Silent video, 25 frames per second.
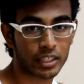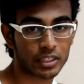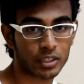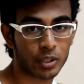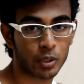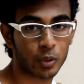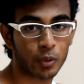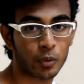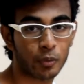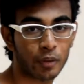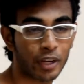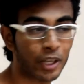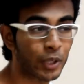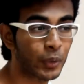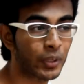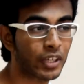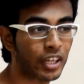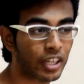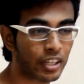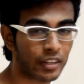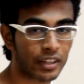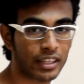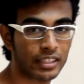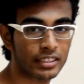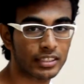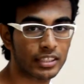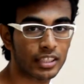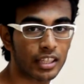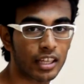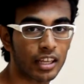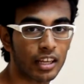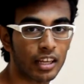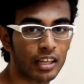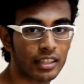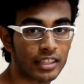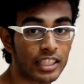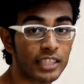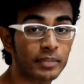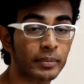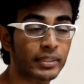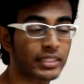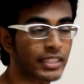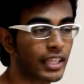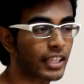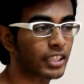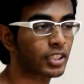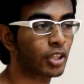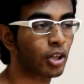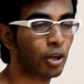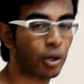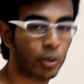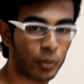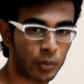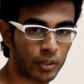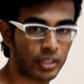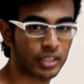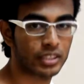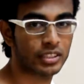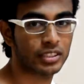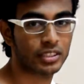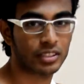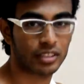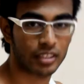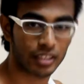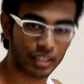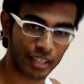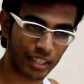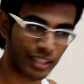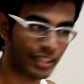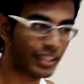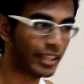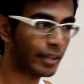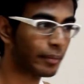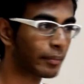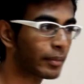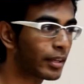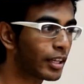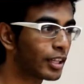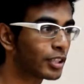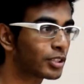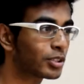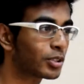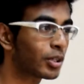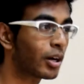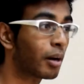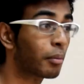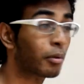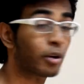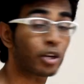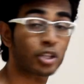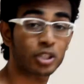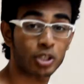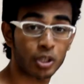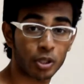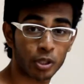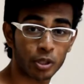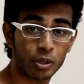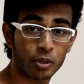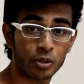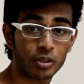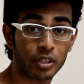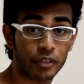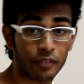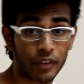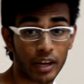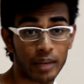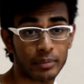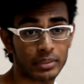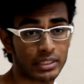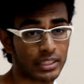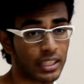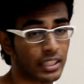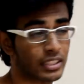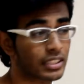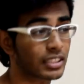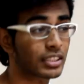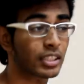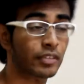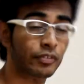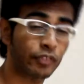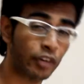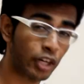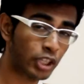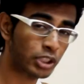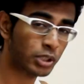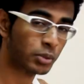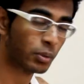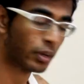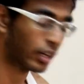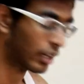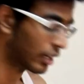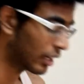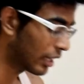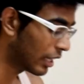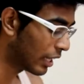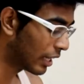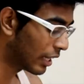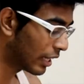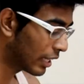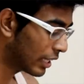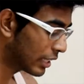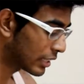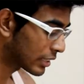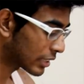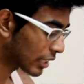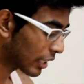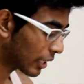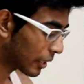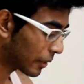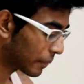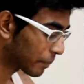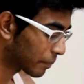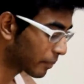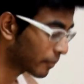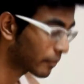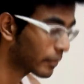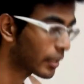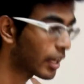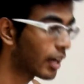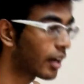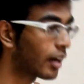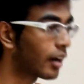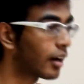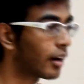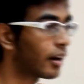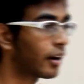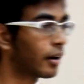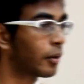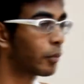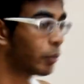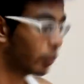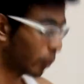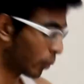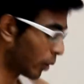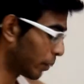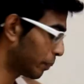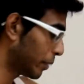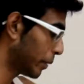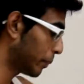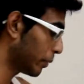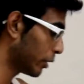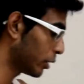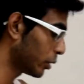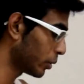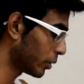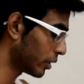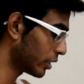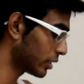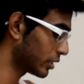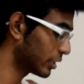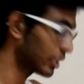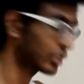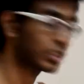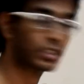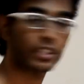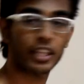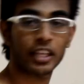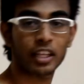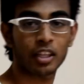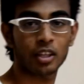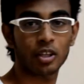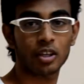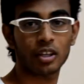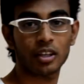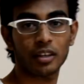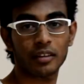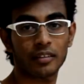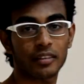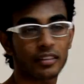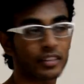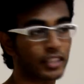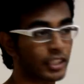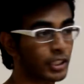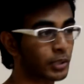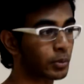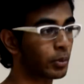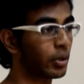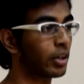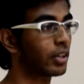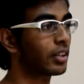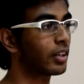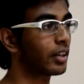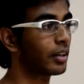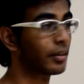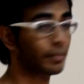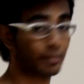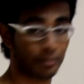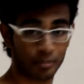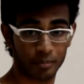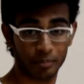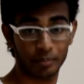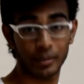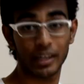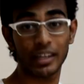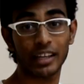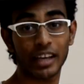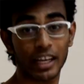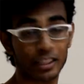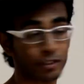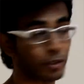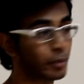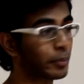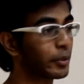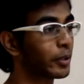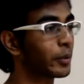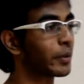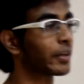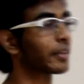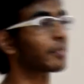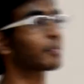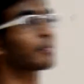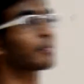So when you're doing a crunch, these mistakes are always in there. So I'm going to show you the 5 mistakes. The first one is what people do is just take a look. This is what many guys will be doing.